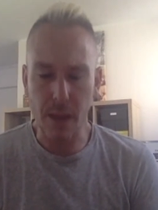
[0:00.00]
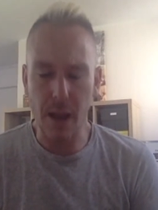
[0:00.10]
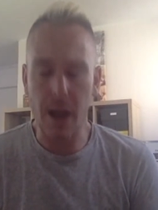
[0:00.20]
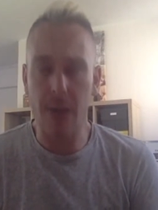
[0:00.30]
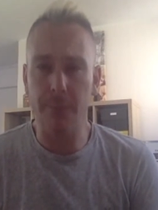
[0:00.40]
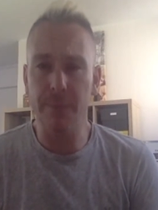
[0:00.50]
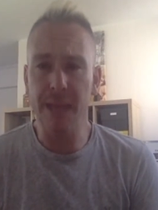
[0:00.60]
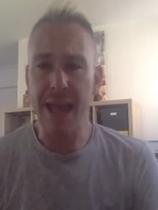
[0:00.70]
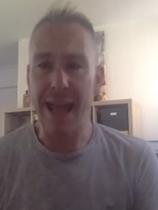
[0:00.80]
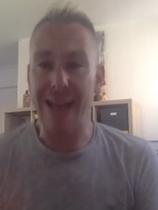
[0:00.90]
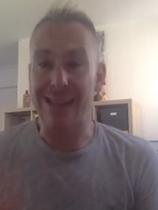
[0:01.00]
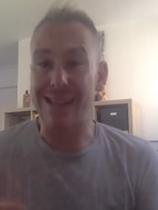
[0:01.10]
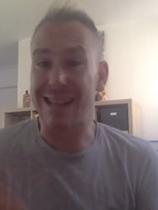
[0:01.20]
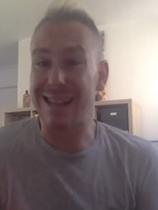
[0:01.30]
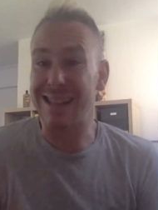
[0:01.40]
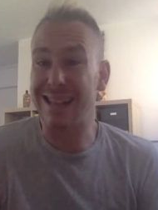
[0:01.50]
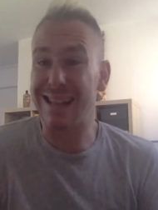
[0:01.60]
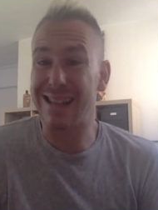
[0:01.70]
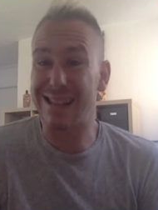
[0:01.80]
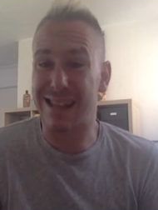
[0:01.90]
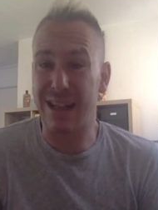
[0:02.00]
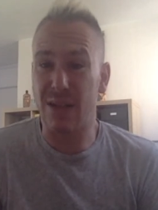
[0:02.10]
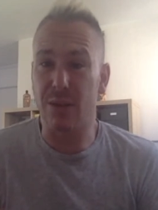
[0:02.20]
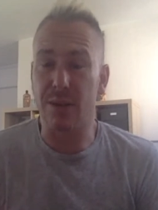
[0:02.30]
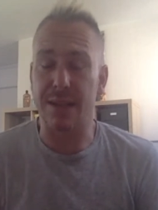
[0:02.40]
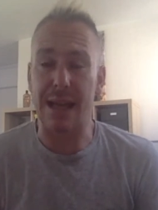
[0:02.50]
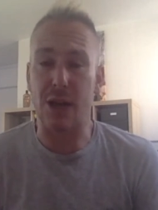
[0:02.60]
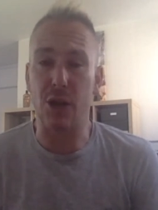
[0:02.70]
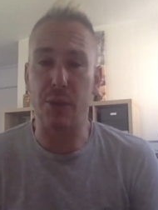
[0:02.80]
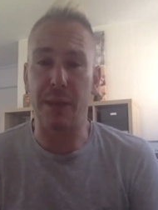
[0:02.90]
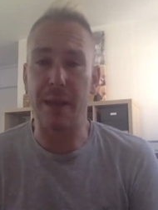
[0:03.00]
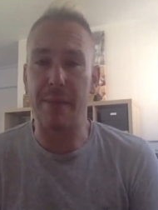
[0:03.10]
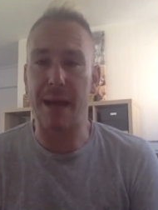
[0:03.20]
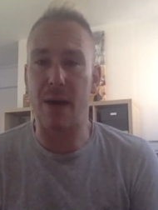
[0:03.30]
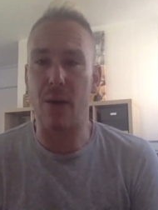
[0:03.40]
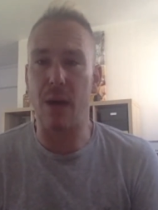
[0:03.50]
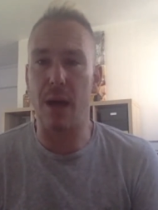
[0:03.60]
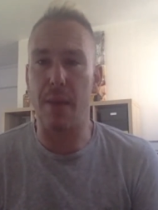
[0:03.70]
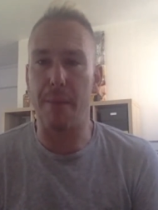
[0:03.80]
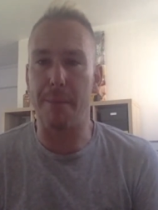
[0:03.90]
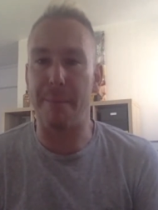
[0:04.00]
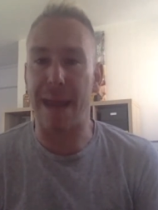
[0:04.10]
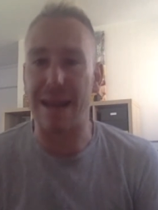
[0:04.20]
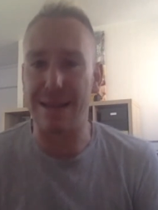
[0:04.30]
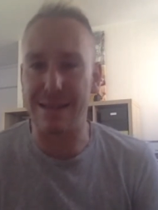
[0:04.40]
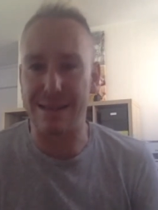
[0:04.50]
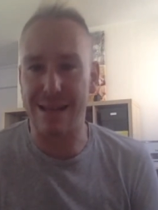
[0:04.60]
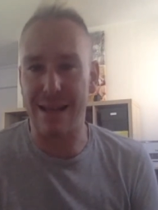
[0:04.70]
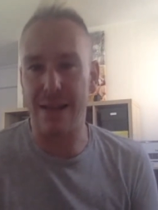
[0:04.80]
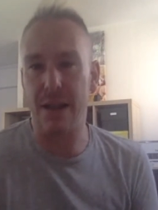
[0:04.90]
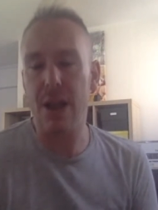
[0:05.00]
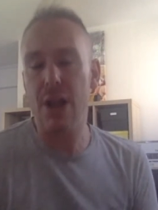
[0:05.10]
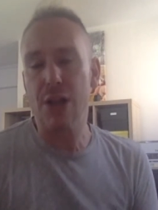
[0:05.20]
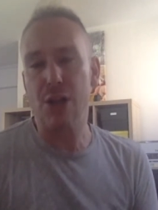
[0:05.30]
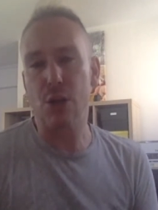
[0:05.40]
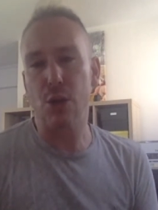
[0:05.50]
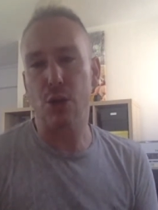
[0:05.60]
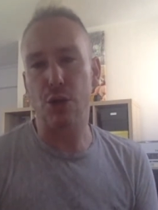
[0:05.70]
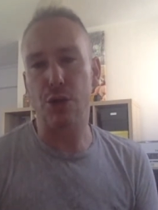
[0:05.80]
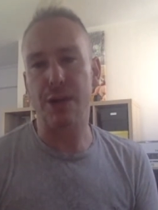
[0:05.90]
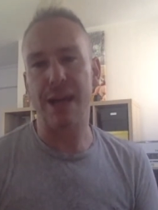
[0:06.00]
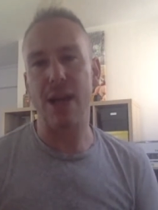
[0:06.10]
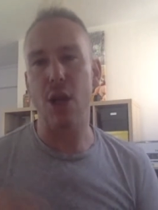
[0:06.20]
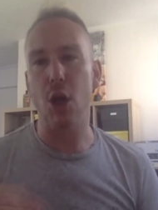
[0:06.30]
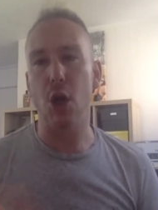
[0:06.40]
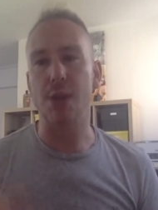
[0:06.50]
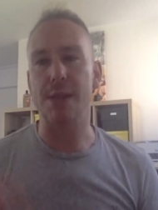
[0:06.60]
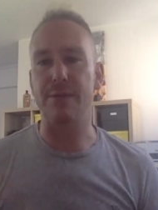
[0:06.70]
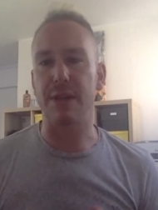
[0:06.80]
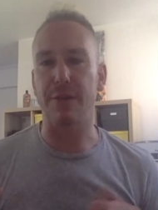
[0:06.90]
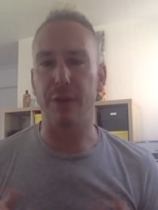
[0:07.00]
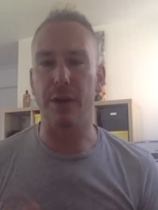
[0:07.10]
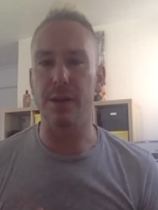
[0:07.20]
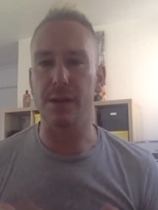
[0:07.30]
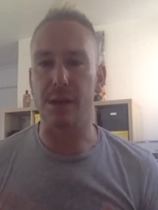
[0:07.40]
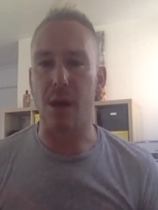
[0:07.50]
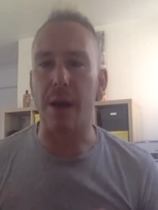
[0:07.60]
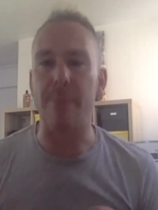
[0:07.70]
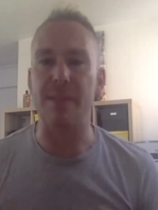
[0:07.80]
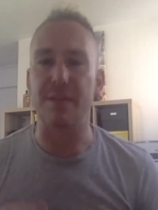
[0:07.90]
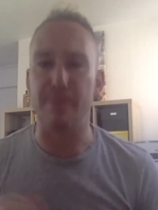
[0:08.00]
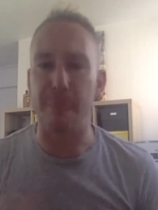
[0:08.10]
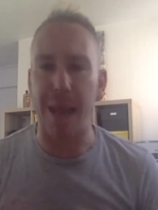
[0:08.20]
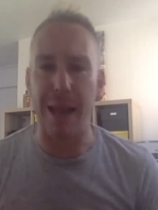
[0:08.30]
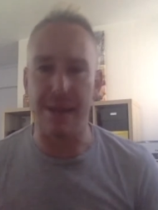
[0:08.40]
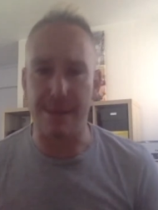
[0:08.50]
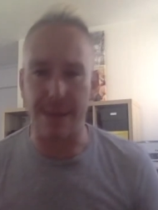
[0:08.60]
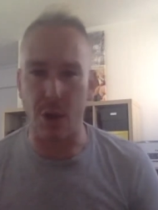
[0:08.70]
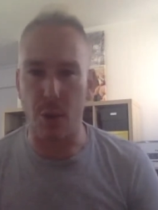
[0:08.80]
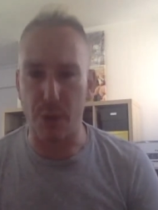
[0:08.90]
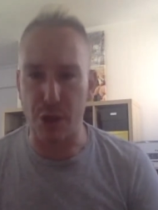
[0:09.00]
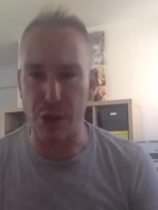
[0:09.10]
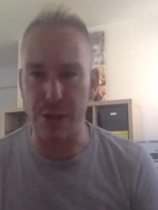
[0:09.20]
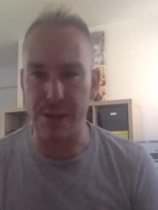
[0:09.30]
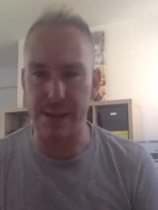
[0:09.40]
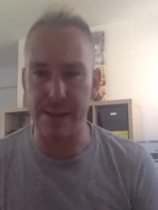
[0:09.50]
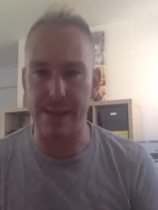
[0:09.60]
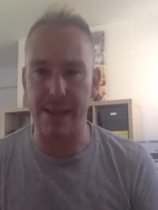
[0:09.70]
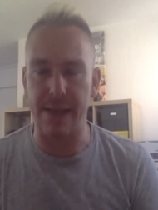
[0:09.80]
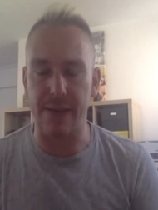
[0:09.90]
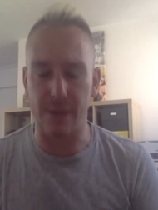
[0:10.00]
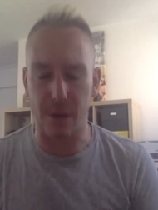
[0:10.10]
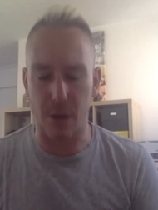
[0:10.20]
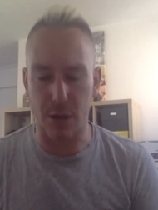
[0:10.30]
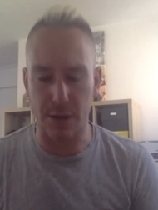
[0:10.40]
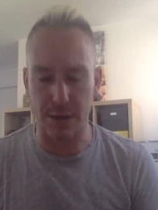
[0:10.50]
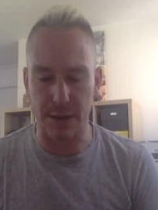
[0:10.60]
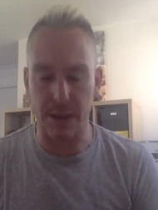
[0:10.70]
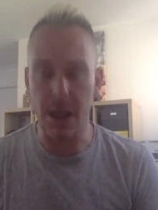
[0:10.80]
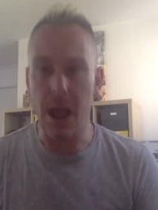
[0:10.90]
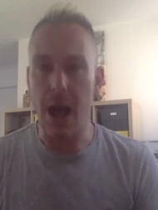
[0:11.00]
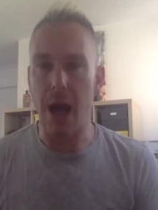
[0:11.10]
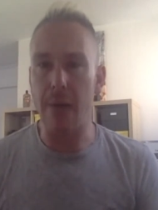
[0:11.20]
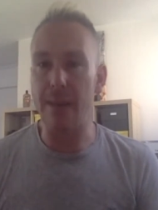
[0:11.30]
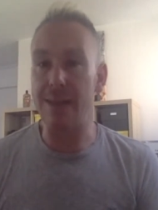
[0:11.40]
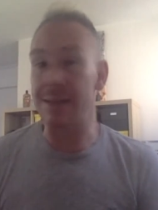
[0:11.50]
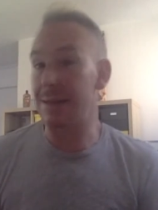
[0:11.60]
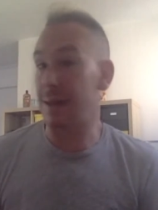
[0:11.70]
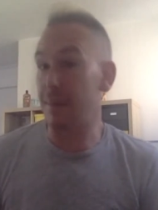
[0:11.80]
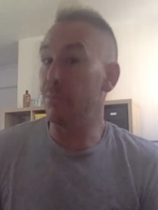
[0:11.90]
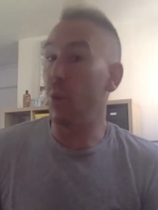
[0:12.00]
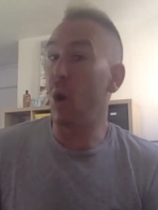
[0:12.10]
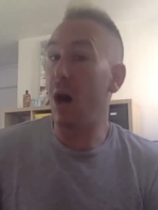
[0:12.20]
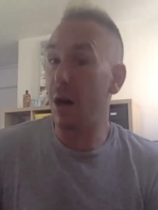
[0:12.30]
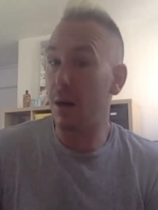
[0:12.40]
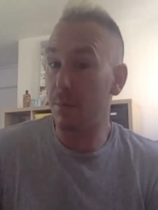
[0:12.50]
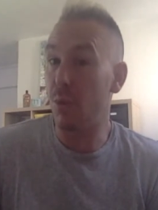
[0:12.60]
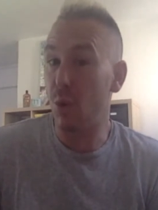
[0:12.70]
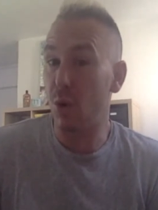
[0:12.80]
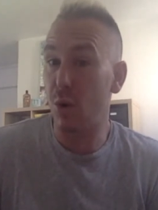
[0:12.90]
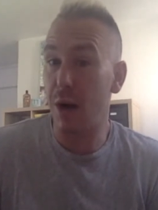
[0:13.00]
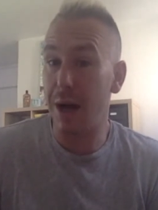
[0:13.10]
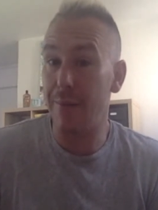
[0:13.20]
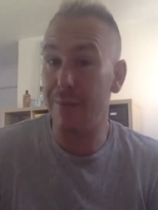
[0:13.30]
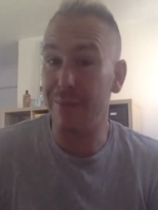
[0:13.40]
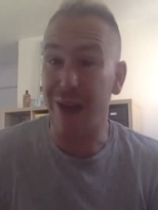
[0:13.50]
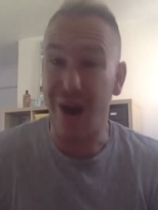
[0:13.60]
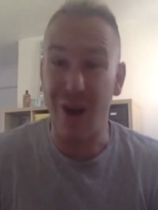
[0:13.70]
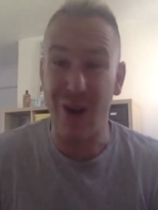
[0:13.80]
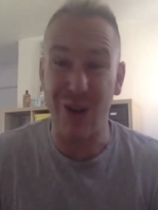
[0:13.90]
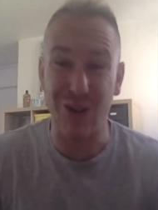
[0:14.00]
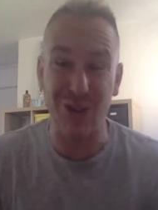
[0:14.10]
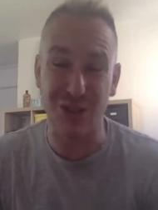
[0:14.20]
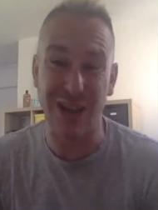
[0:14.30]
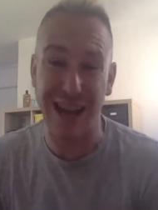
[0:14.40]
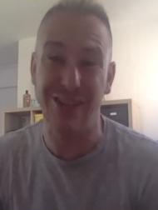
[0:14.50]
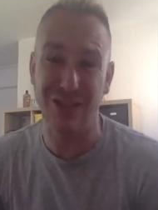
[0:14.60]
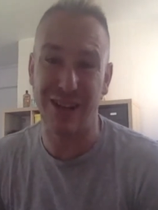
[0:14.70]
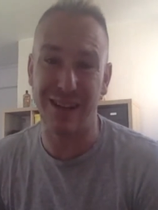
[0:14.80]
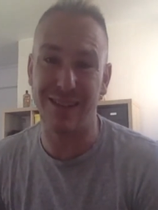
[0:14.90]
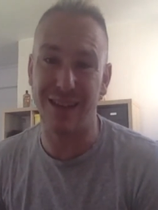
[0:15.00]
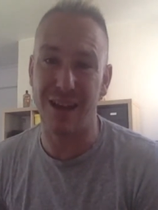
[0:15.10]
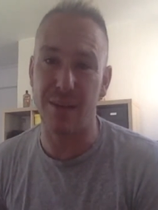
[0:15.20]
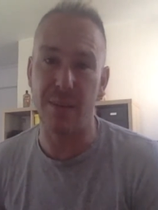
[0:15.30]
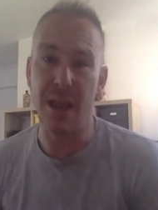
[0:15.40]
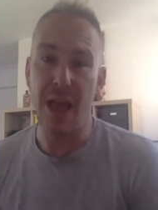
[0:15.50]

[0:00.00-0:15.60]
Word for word: um, extending their skills. That could be about um, balancing. So you could create lots of different types of balancing opportunities in the garden, um, and some more more um, hard or challenging um,